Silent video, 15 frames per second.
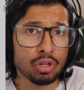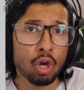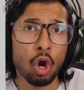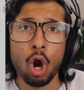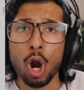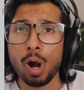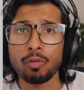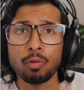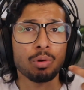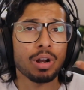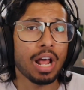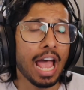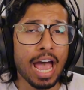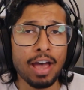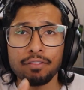or if you want to
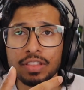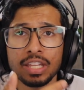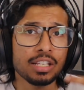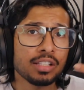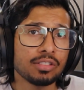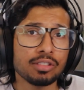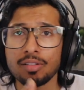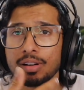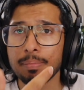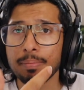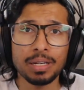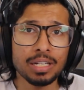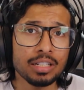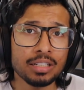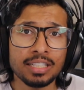have things done repeatedly,